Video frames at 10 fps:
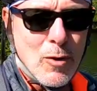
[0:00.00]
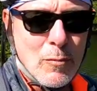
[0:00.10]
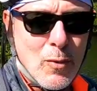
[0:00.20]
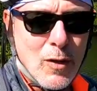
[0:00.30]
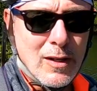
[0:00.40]
more
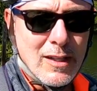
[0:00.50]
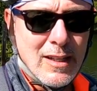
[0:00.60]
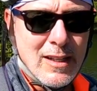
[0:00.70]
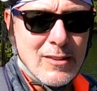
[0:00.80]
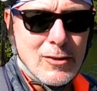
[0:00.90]

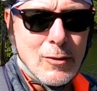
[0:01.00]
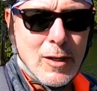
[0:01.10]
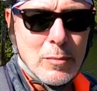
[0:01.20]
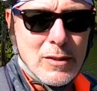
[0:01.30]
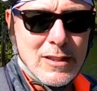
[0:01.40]
importantly, it's a
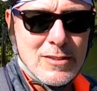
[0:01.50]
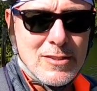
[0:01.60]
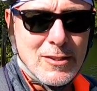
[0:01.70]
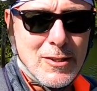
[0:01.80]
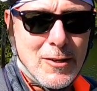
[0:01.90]
great place
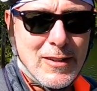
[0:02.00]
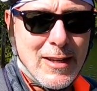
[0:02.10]
to go.